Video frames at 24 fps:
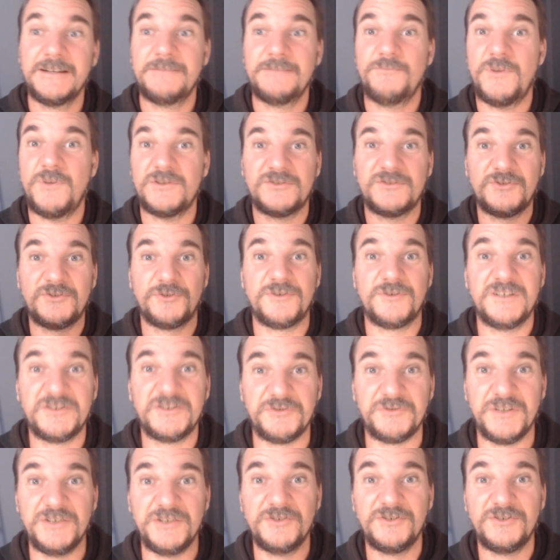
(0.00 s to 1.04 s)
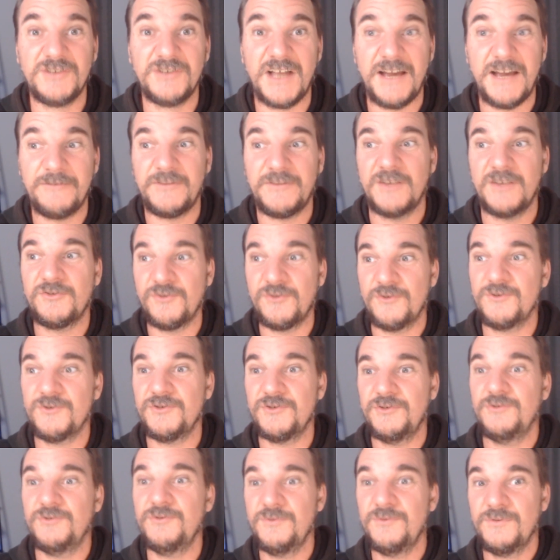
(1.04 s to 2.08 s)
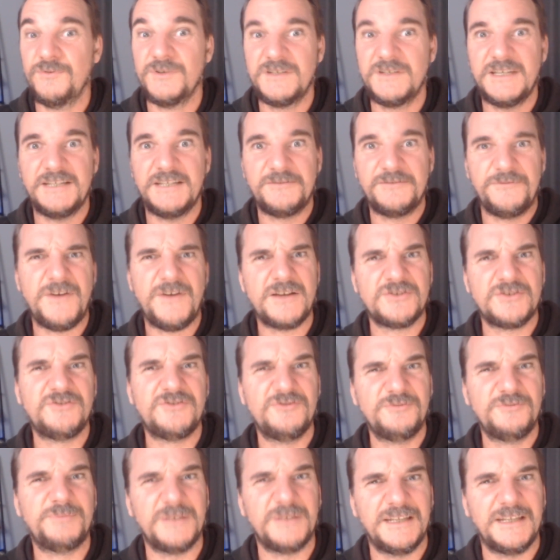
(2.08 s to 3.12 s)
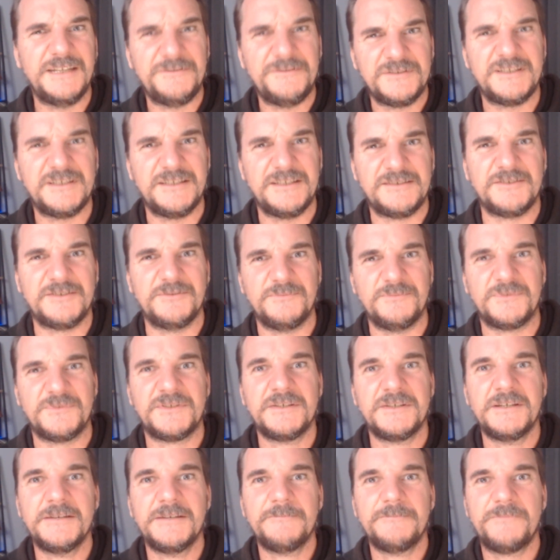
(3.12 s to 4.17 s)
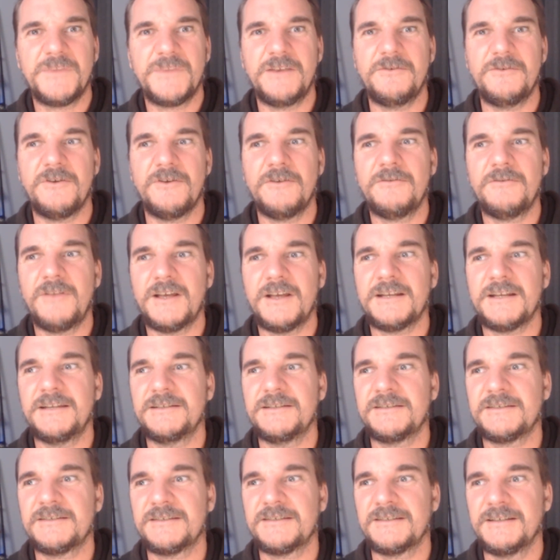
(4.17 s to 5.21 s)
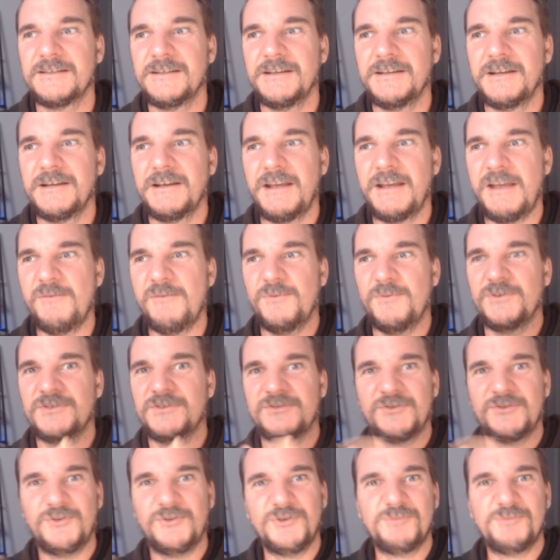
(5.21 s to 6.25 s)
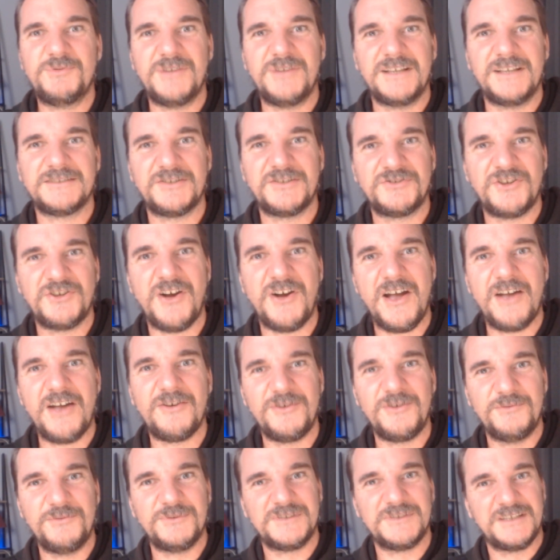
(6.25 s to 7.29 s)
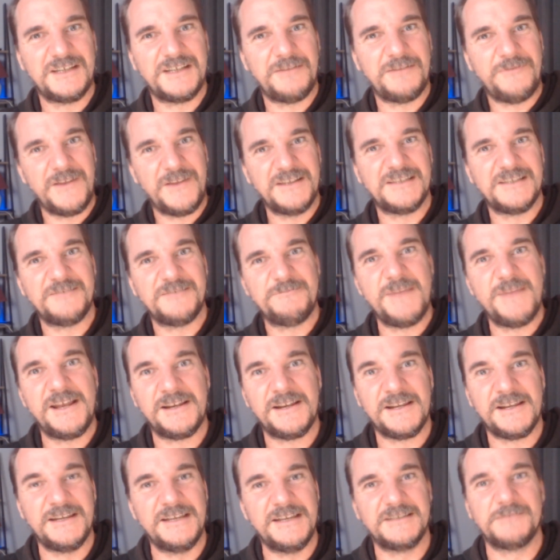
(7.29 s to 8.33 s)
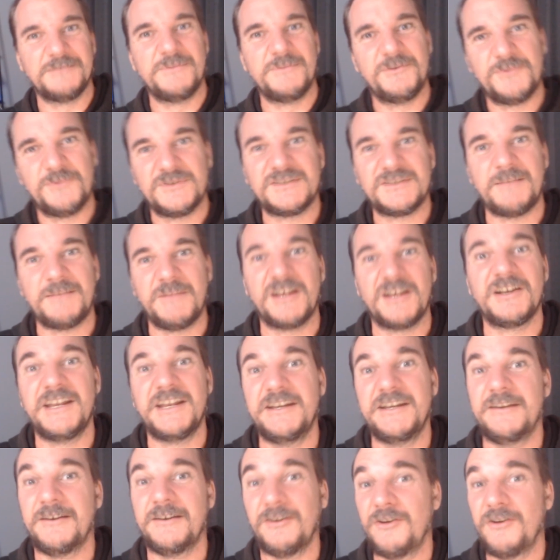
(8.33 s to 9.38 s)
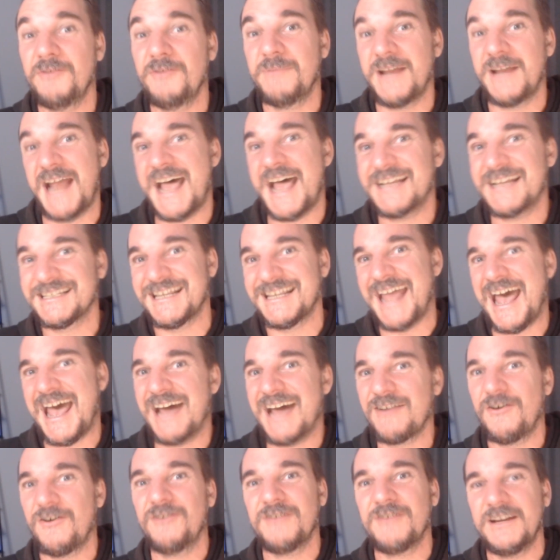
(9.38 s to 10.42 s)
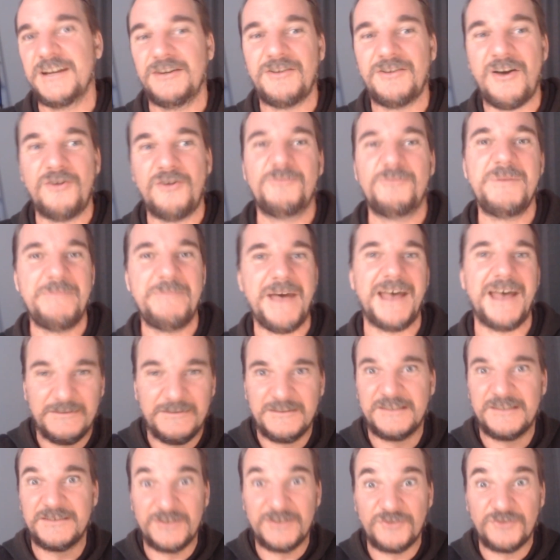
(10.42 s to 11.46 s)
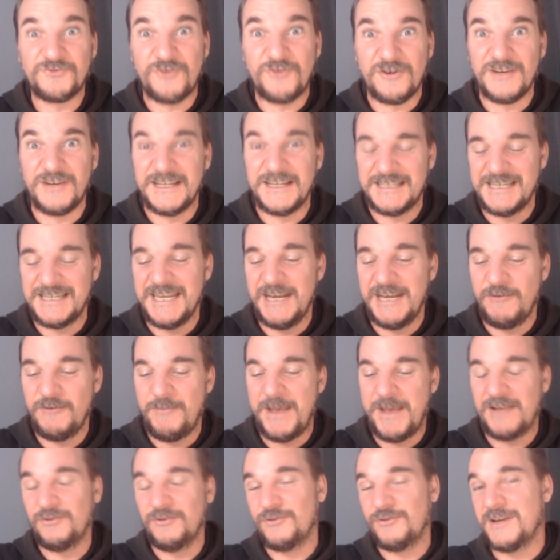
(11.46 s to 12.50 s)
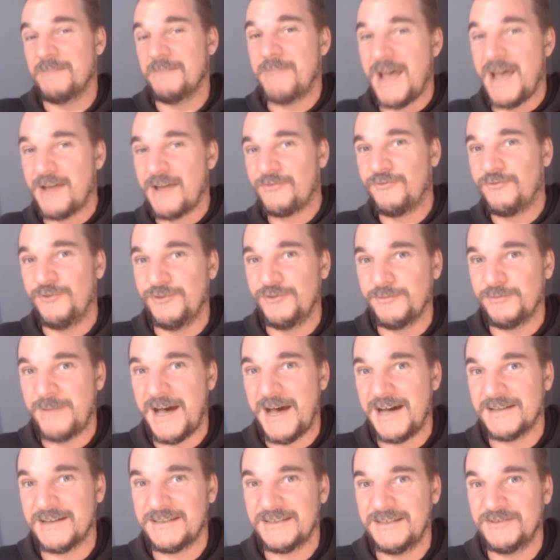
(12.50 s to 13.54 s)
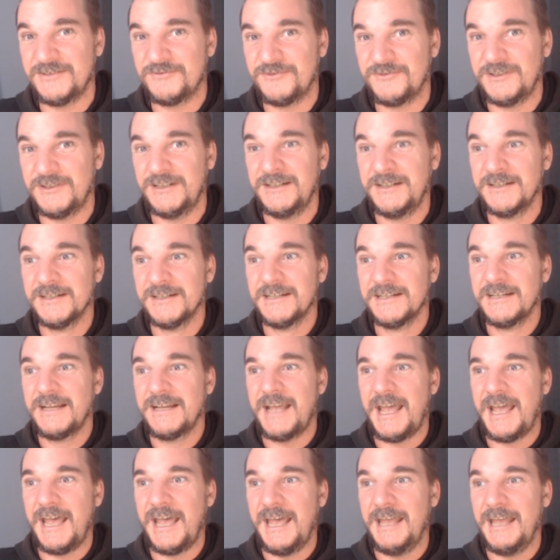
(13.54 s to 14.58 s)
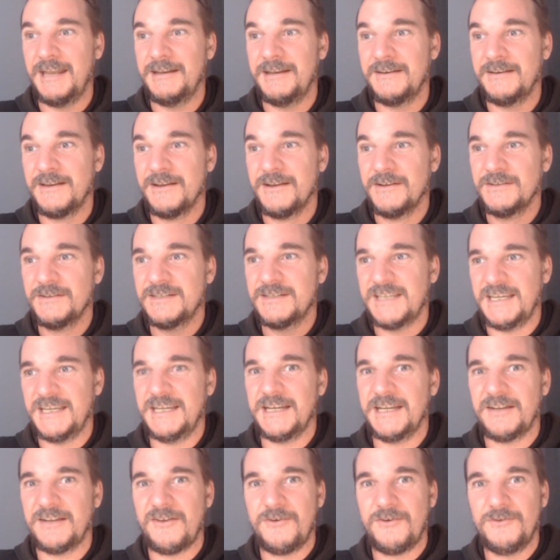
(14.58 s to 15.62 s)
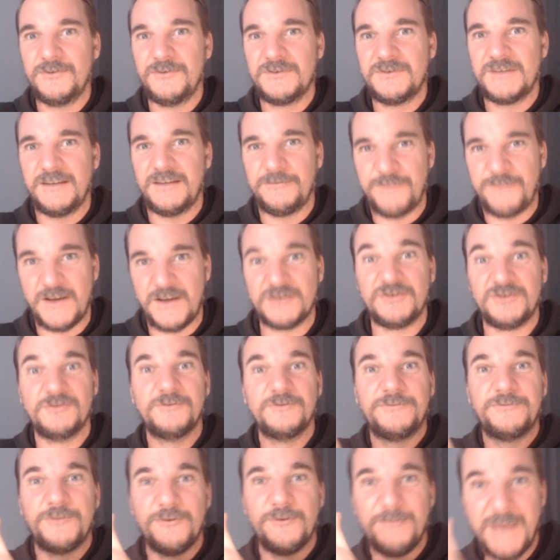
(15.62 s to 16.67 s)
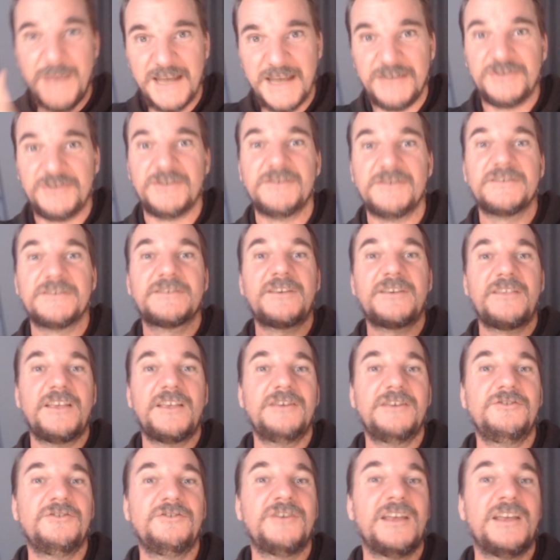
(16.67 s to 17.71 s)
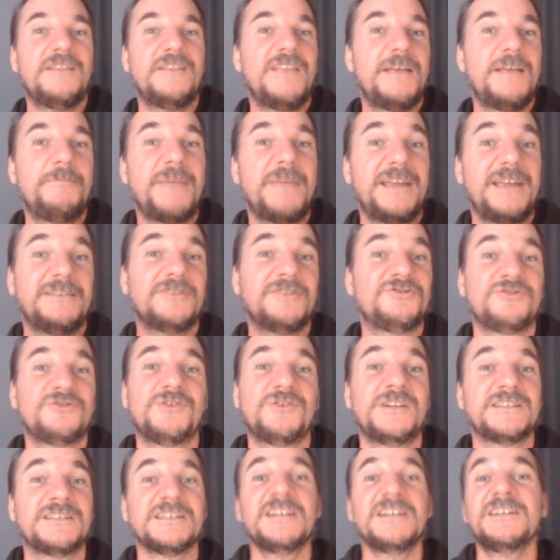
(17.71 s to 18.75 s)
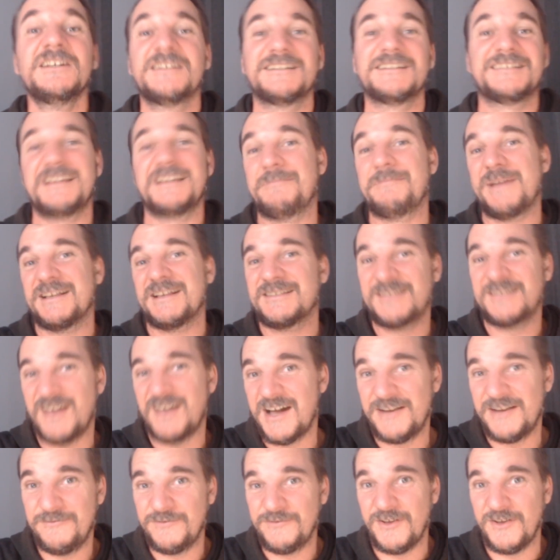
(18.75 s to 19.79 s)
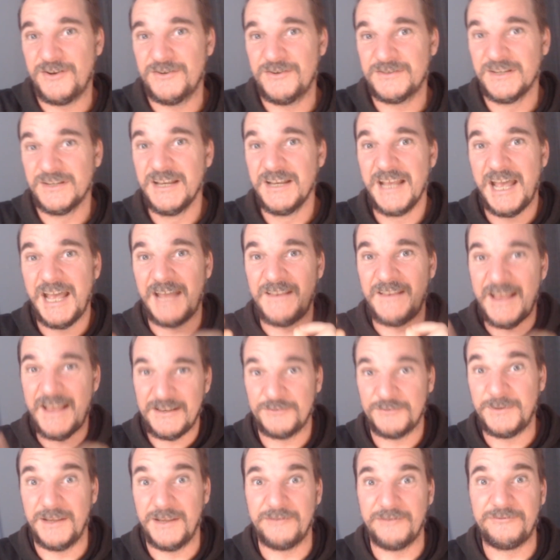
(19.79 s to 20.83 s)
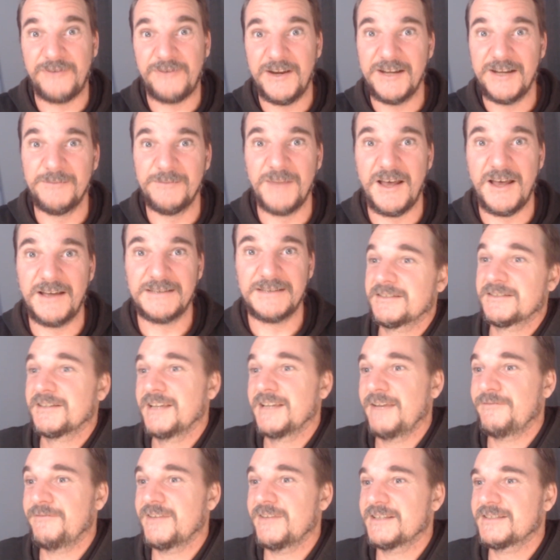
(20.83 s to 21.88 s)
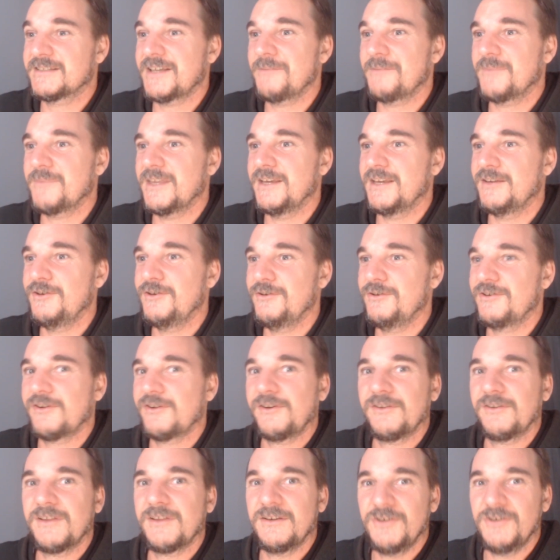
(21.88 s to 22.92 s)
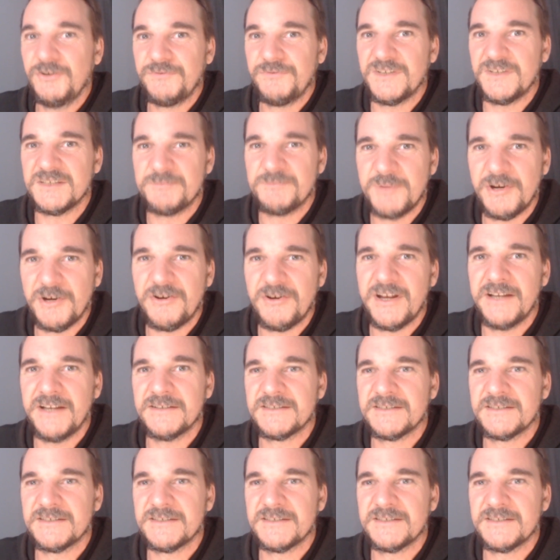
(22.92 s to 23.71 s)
What stories are in your life that taught you dysfunctional belief systems? You know, like it was suitable as a child. It was a defensive mechanism. It was something I needed to learn. But as an adult, it'll hold me back. There's a strong lesson here about looking back through your past history and seeing those dysfunctional formations so that you can then make the choice to step outside of those. And that's where the freedom lies. If there's something you know that you've experienced